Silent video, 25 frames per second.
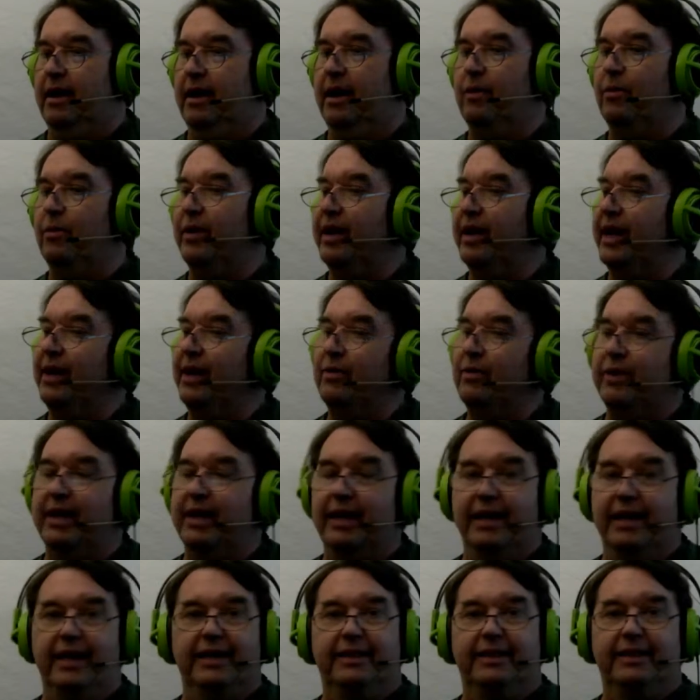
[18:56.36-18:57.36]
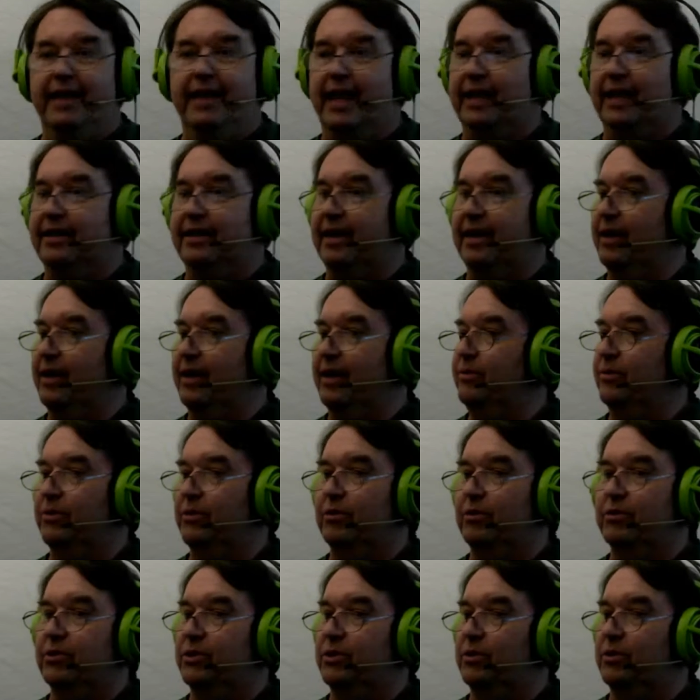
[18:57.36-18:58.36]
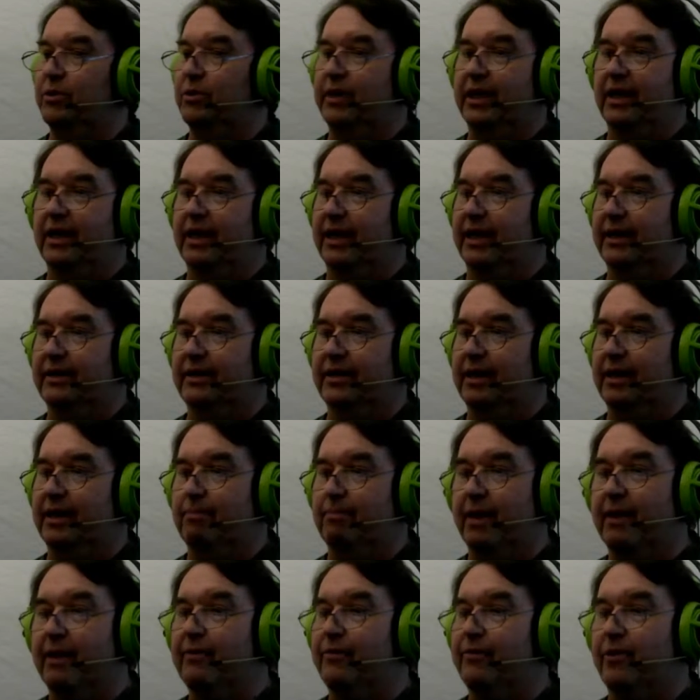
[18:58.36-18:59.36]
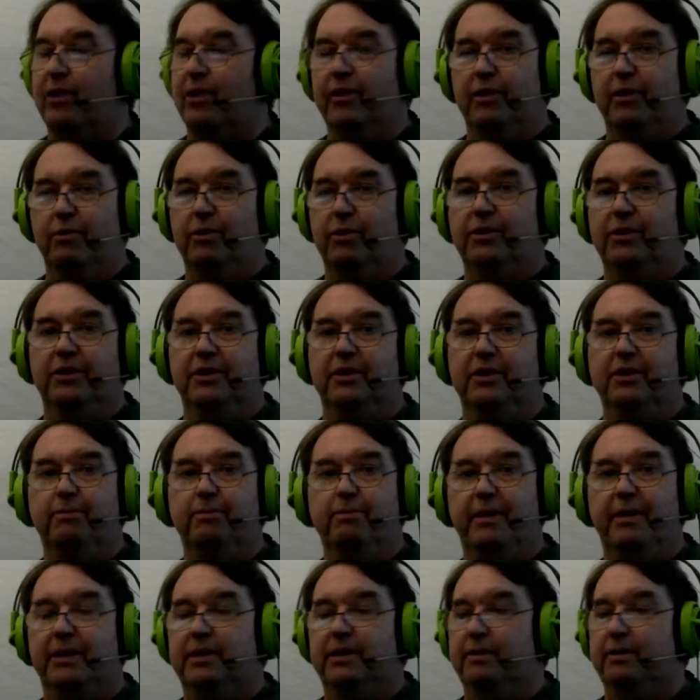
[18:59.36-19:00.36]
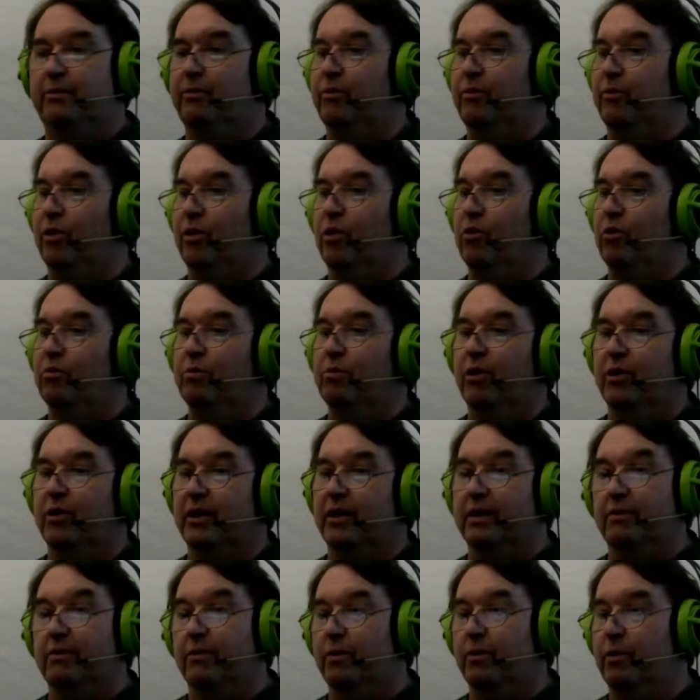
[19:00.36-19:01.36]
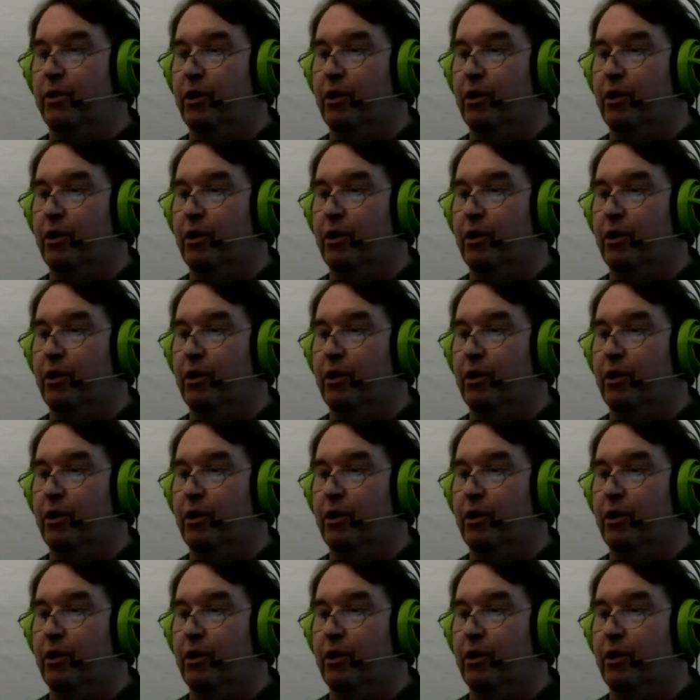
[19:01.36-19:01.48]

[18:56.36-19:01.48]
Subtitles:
And when I realized that, I also realized that my father wasn't the best role model in the